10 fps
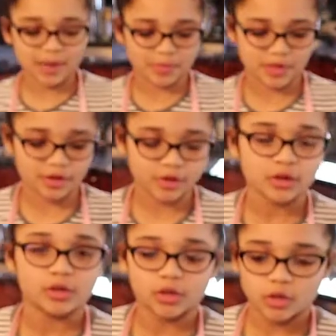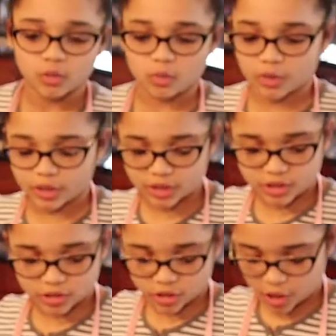happening, we're going to
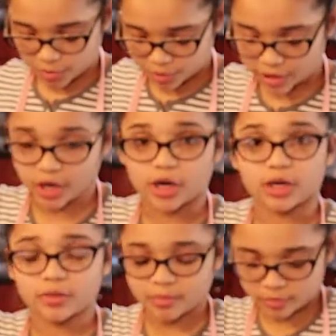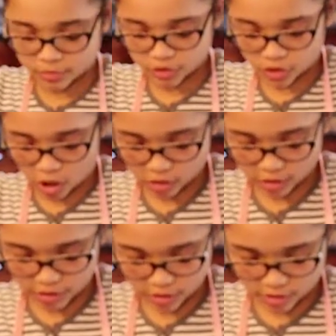start putting our
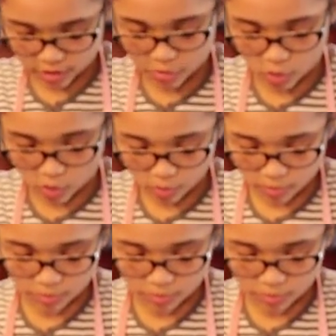chocolate in the bowl.